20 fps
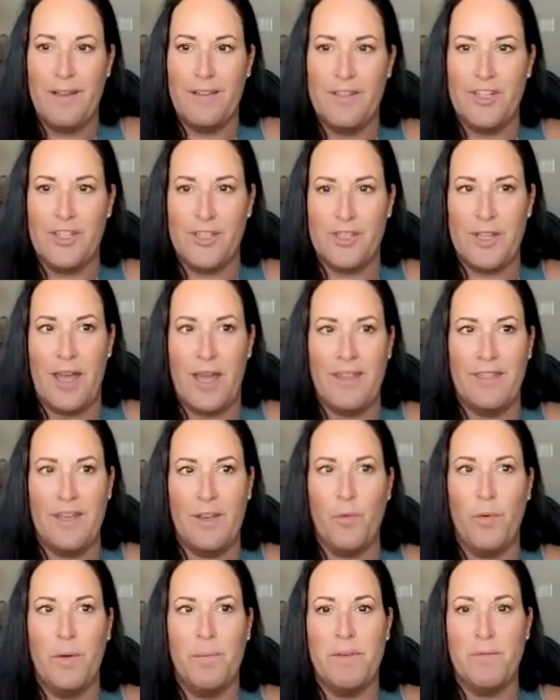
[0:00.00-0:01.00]
Just I
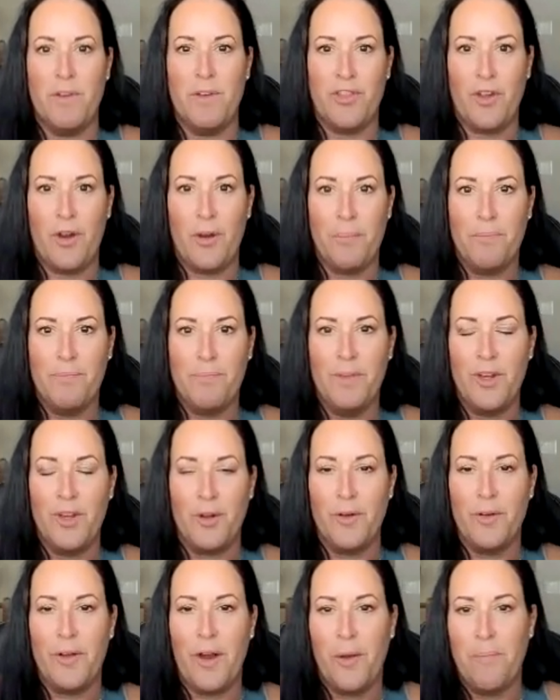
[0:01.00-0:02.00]
think women with our
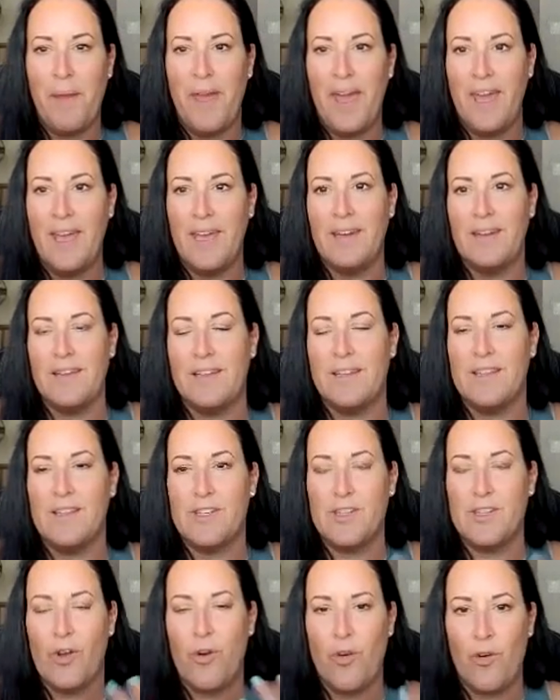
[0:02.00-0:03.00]
pain and
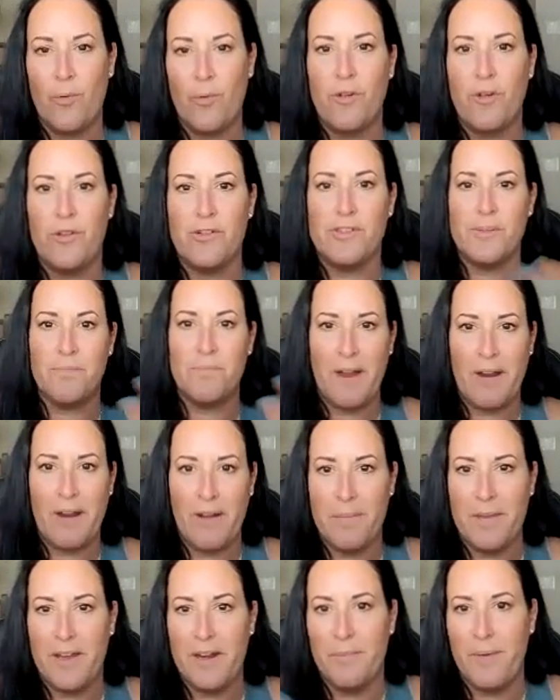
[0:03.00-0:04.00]
hormones and
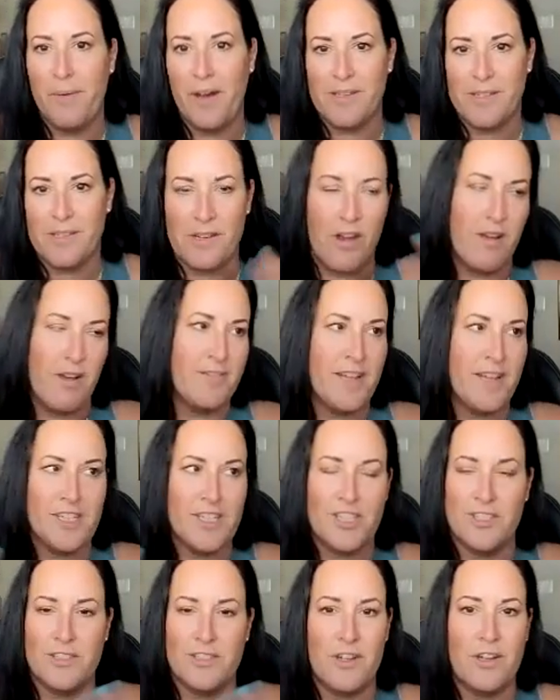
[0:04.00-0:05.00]
perimenopause and hot
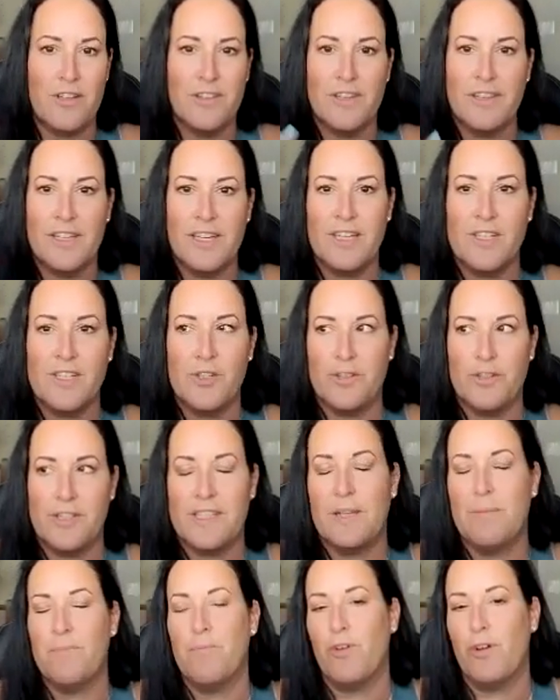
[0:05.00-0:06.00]
flashes and all the things, you'll
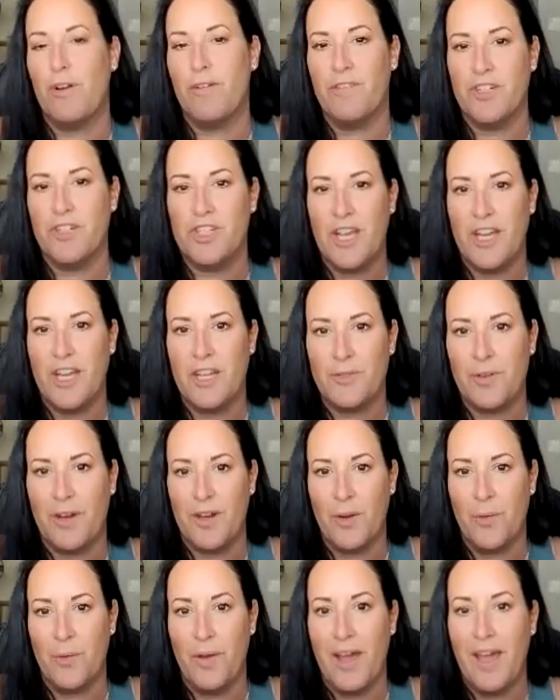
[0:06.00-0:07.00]
see more of a change
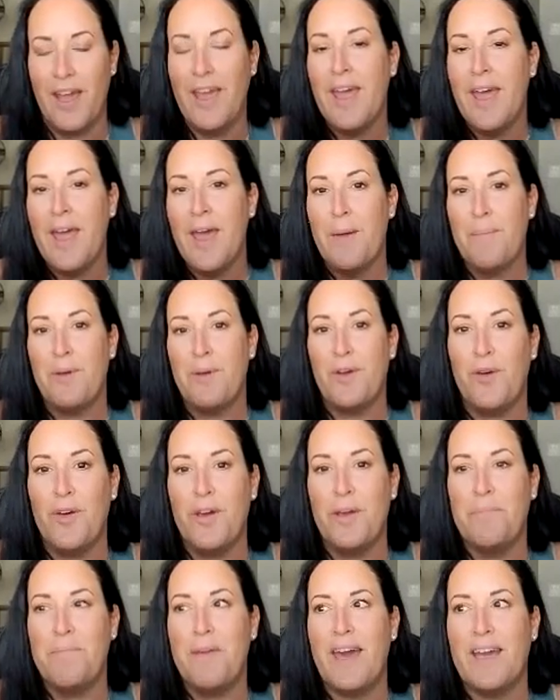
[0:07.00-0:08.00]
right away. But
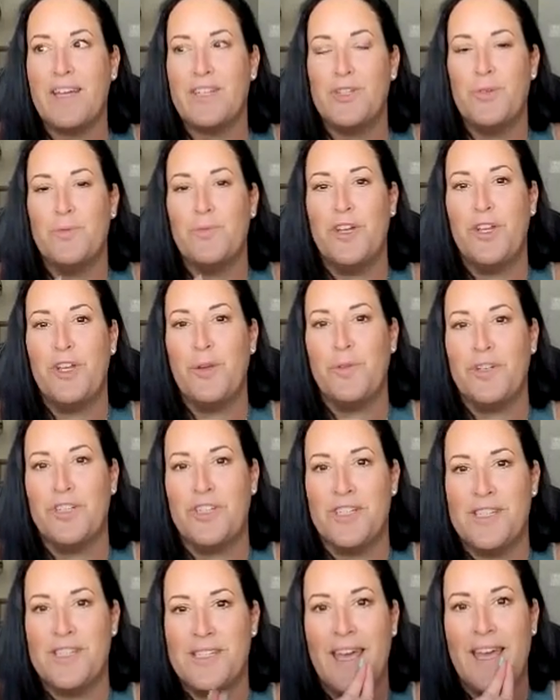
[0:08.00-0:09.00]
going back to what you were
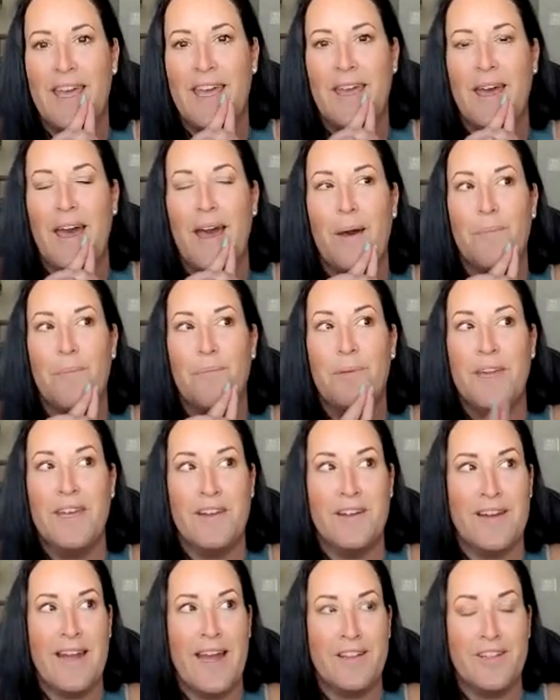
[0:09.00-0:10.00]
just saying,
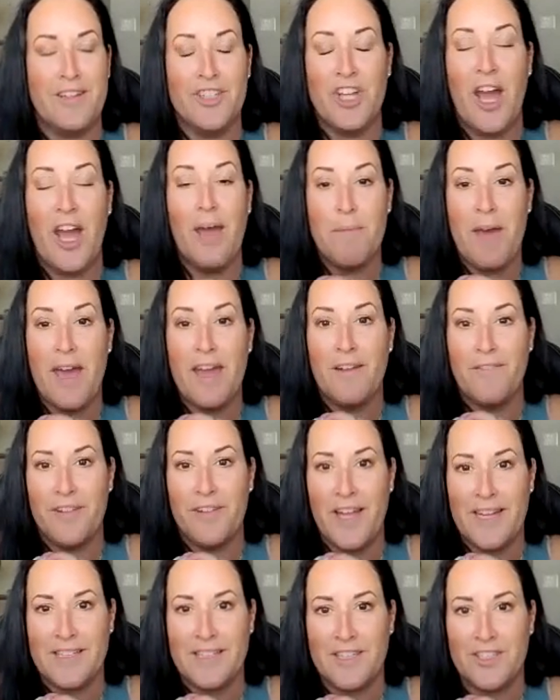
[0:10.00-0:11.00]
peanut allergy, I'm
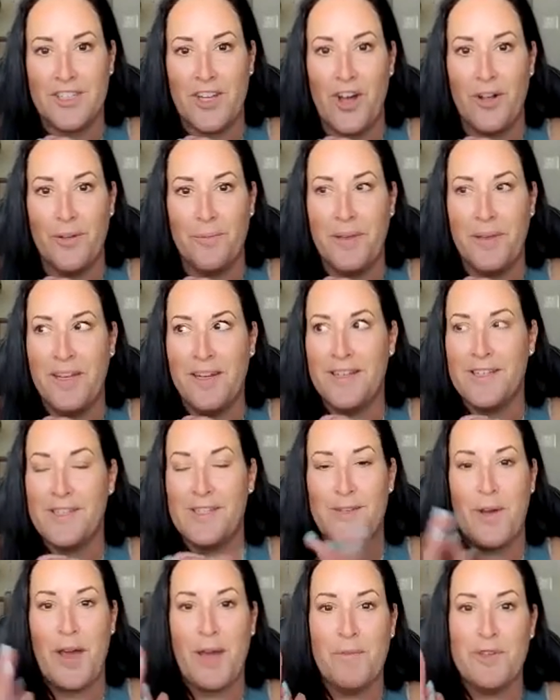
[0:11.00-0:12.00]
anaphylactic to all peanuts.
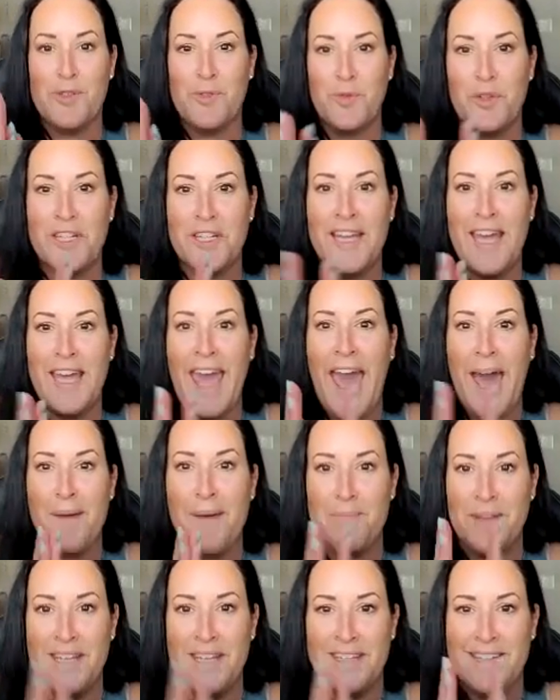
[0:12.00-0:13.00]
So I was really
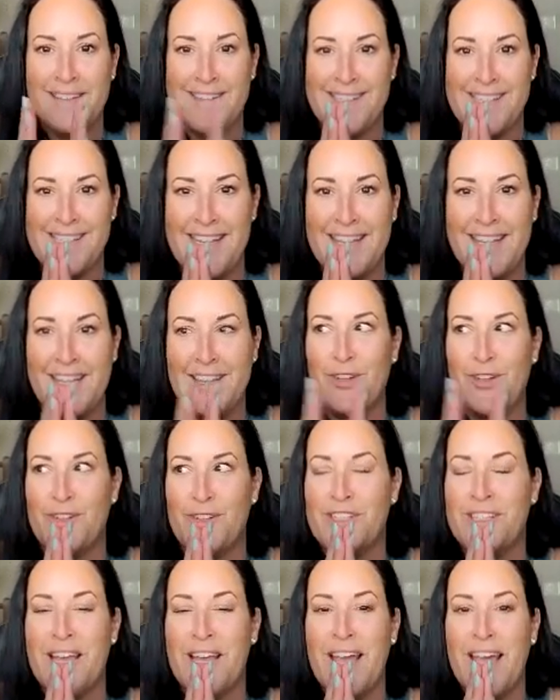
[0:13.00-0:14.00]
happy to see that
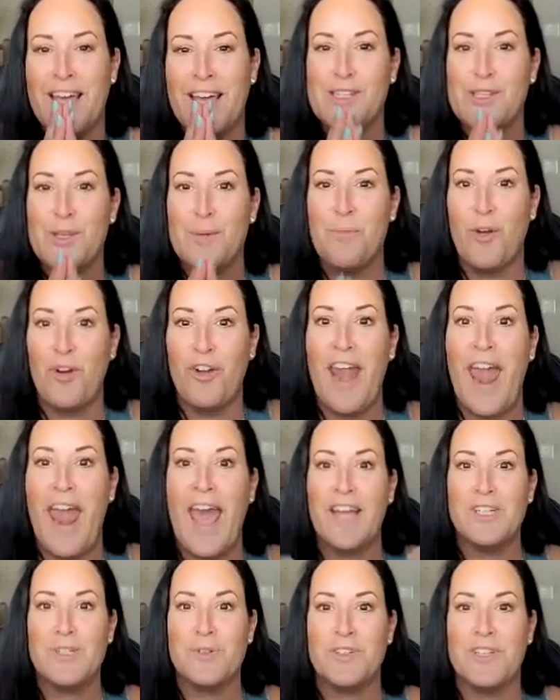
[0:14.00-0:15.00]
because the more
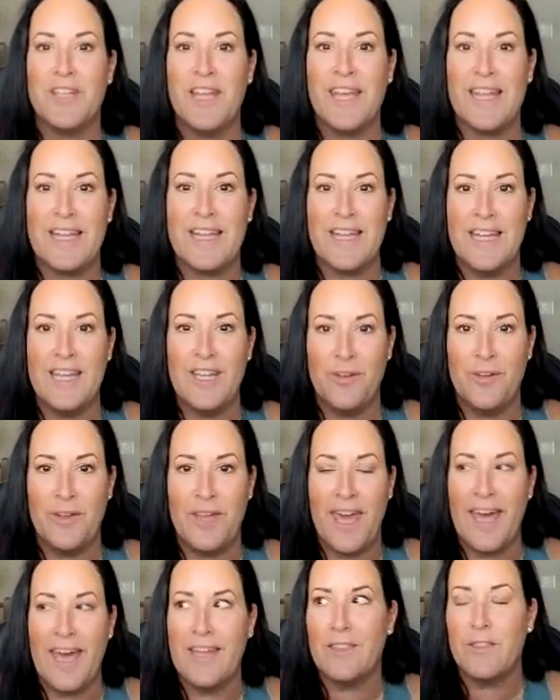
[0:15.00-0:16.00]
natural and clean you
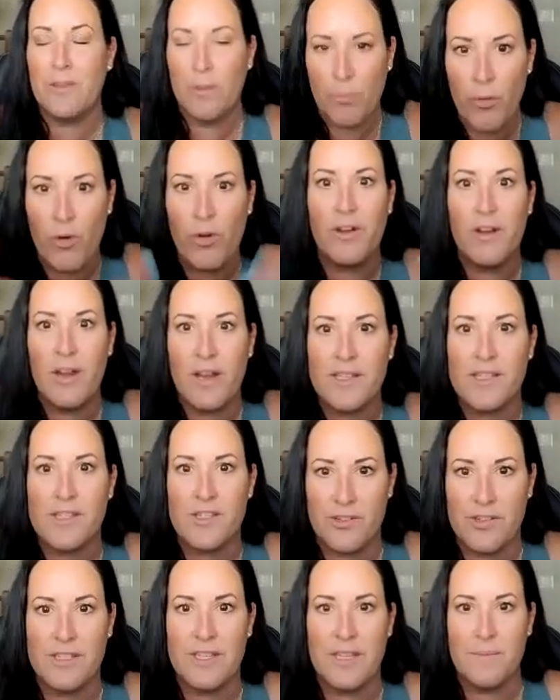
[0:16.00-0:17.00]
get, the more nuts
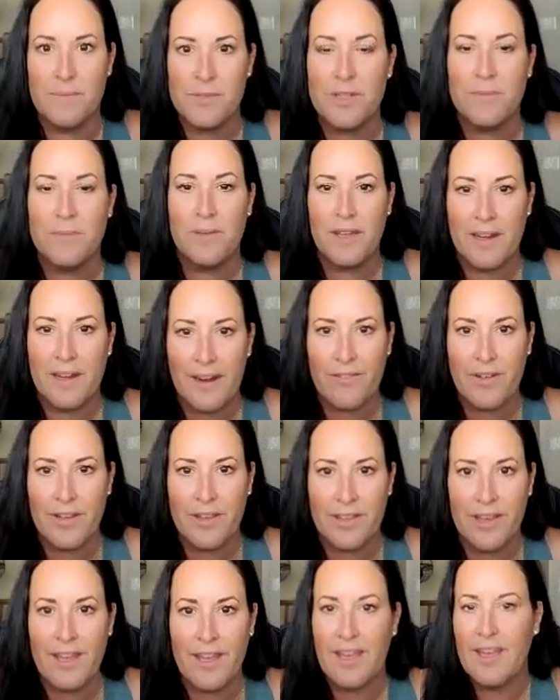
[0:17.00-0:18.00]
there seems to be in
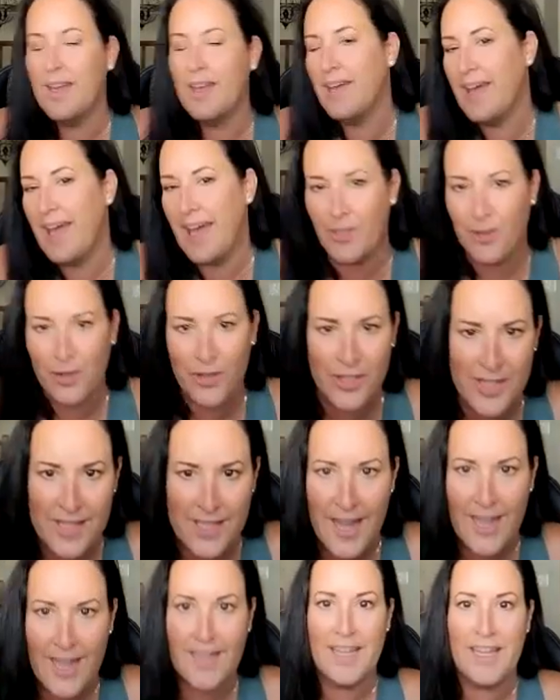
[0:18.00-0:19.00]
everything, and there's
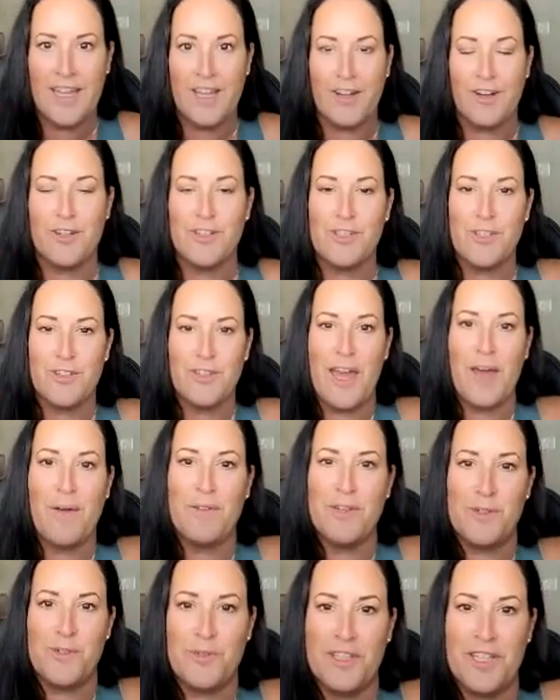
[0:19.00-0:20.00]
none here. So that
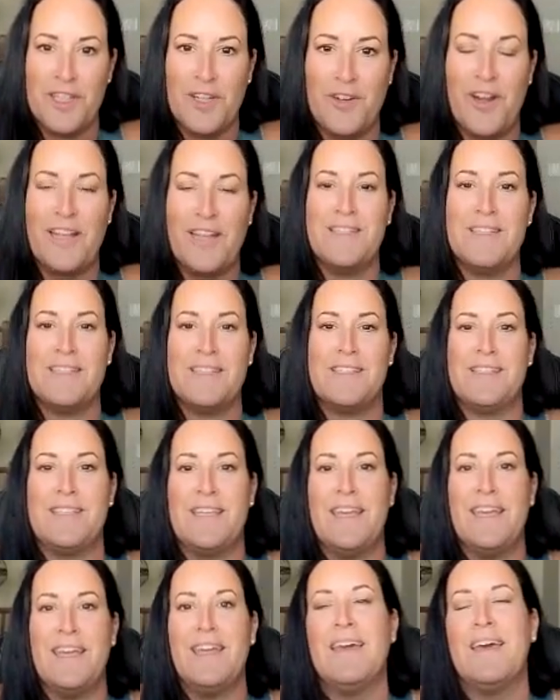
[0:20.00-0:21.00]
was really great to
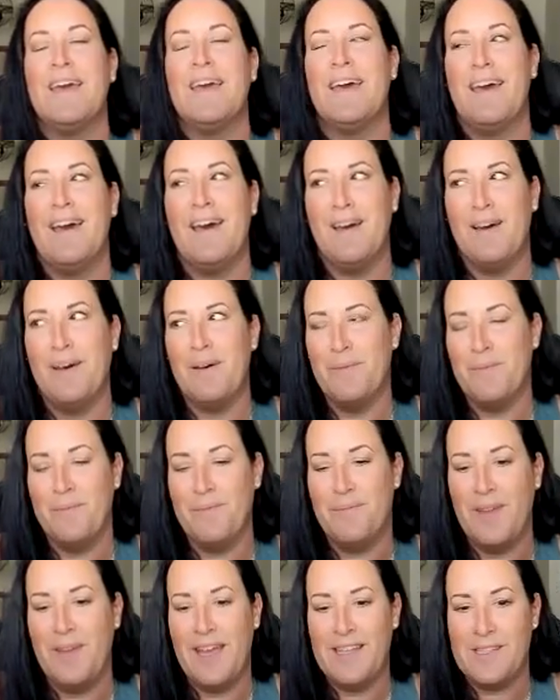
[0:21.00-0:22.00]
see.
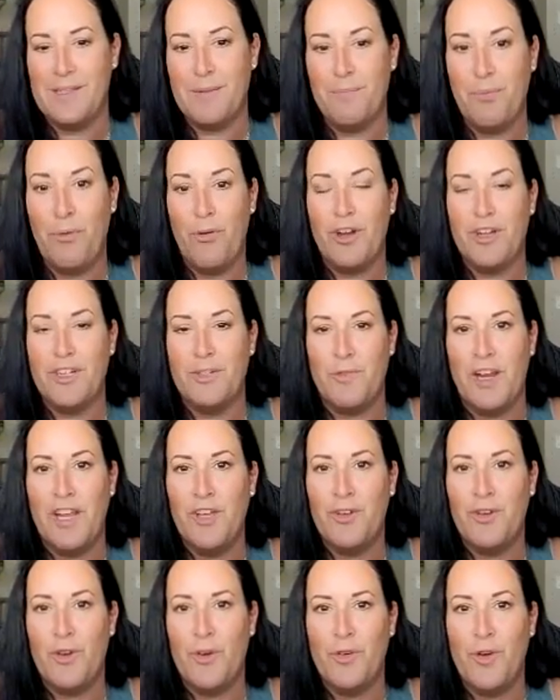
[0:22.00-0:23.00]
It's important, right?
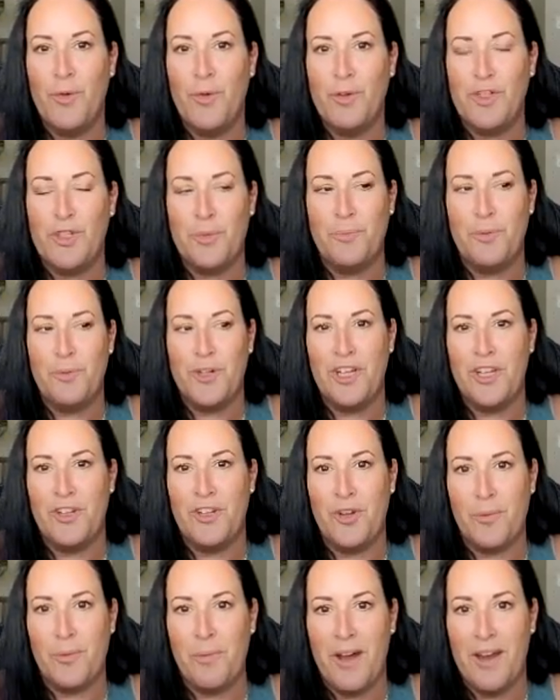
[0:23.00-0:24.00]
You don't know what you're putting
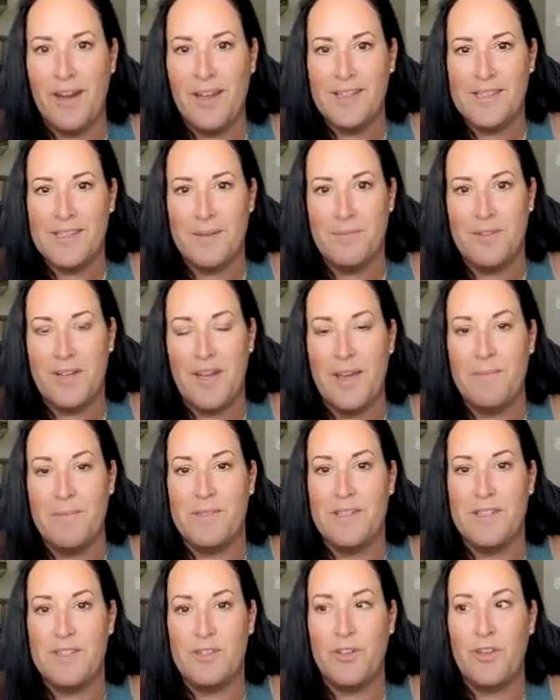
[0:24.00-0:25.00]
in your body
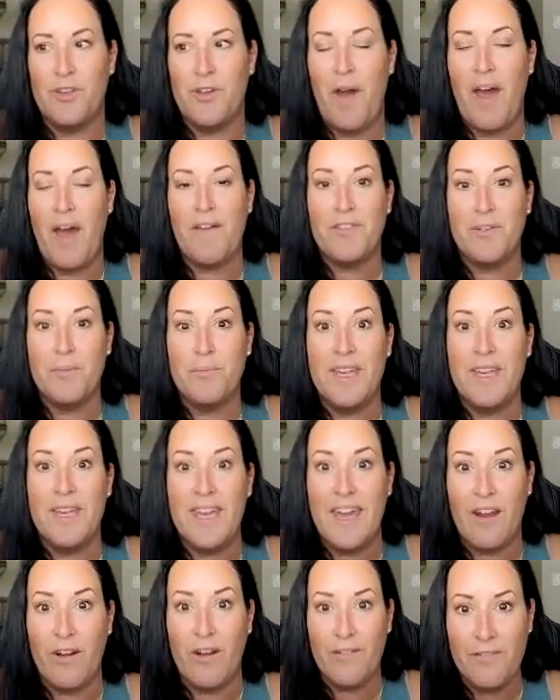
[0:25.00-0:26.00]
sometimes. And so you have to be
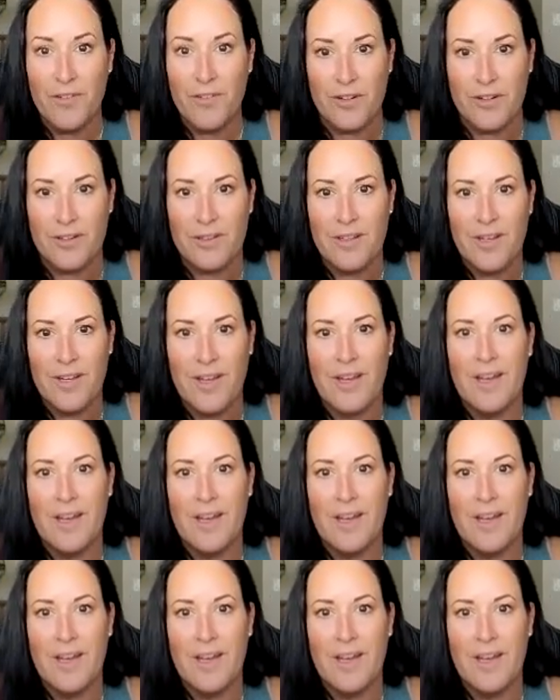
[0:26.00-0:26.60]
careful.